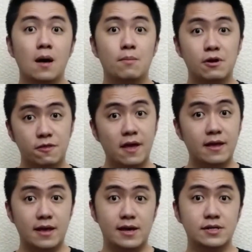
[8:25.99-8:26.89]
But the
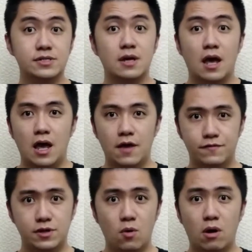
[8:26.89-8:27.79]
thing is, if
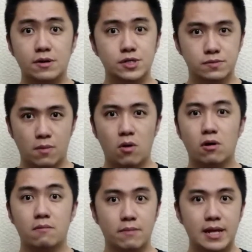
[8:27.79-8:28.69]
you are a small
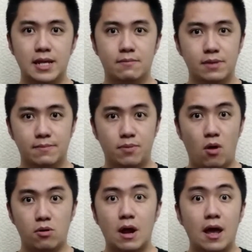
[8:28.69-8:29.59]
or medium
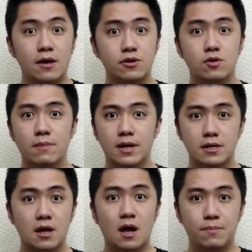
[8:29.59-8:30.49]
importer, you may
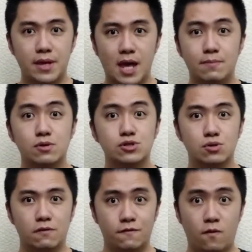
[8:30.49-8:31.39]
not be able
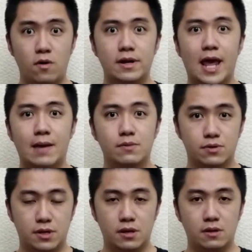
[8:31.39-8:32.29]
to afford the
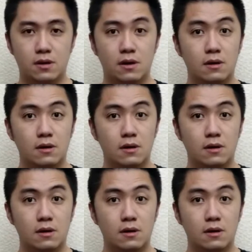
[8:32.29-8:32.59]
MOQ.